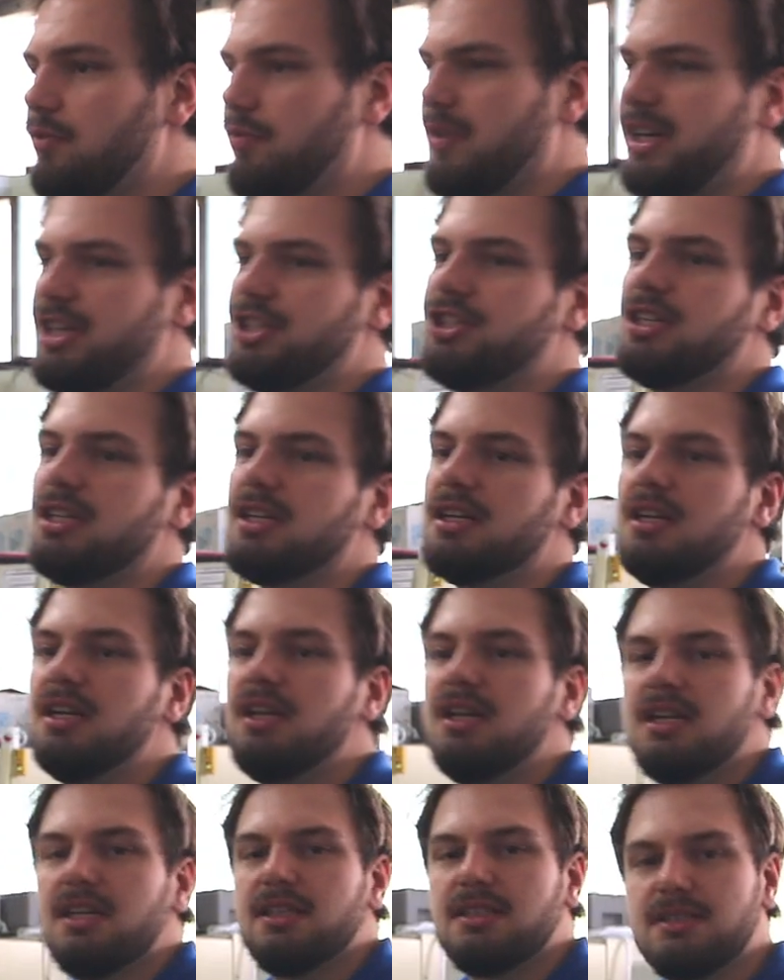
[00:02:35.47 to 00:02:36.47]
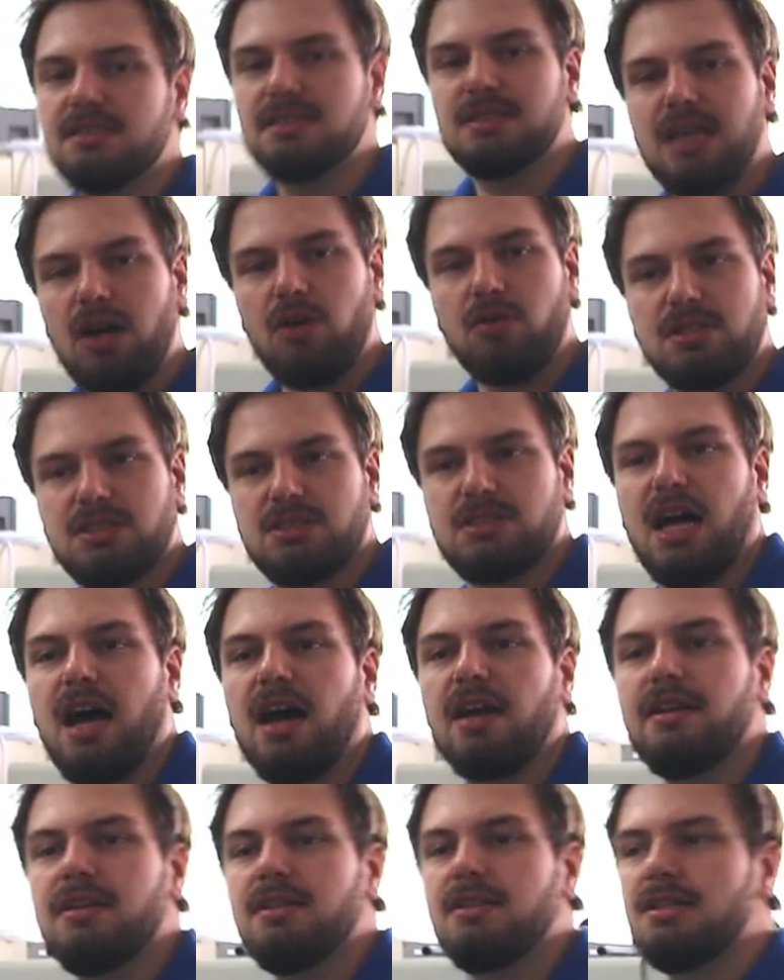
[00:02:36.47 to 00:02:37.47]
finishing. This is how it
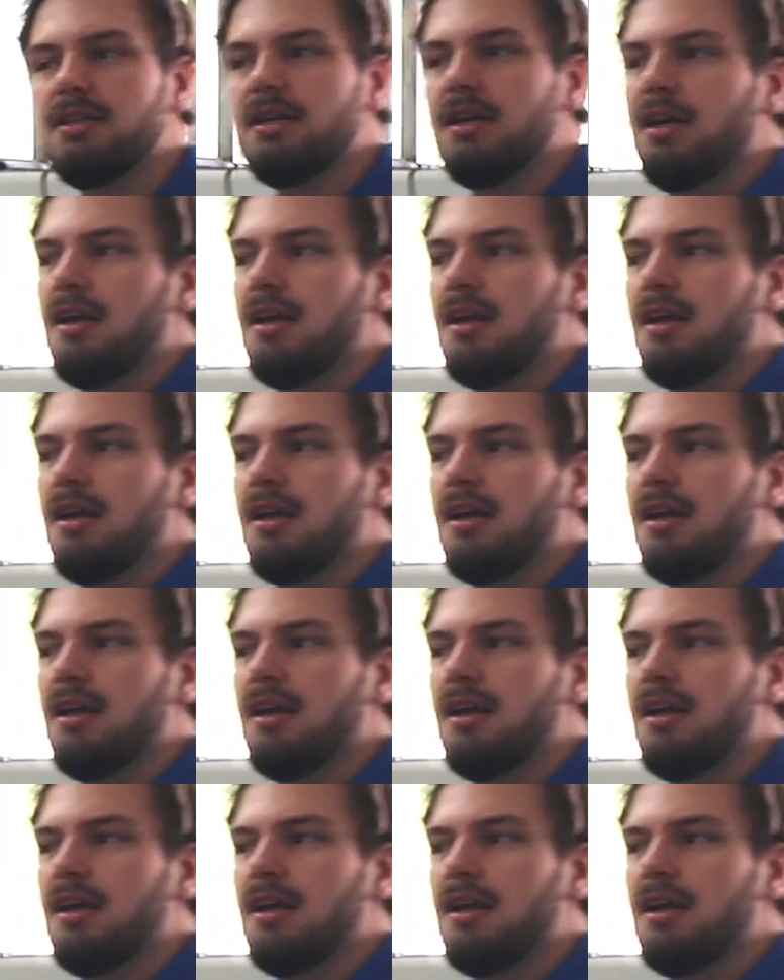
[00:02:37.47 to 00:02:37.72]
started.